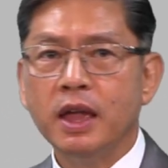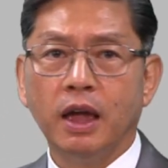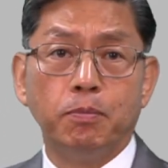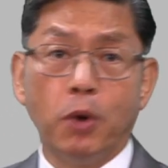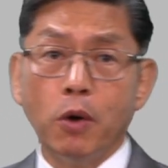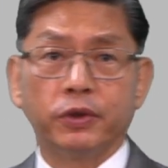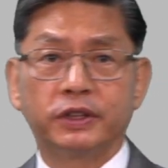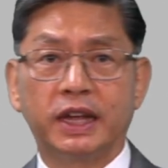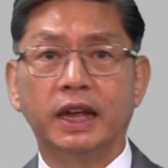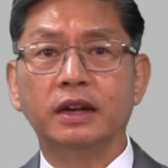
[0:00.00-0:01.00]

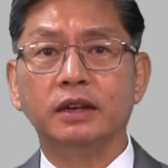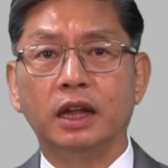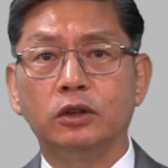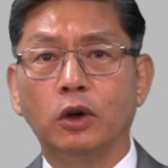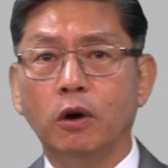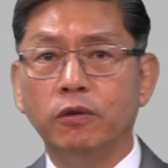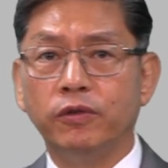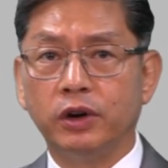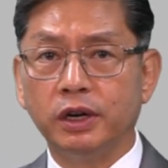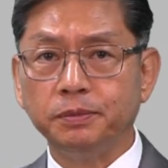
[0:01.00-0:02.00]
Both Kagan and
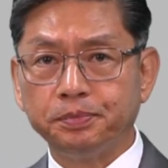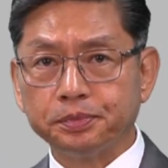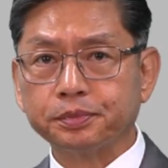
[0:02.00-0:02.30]
Tover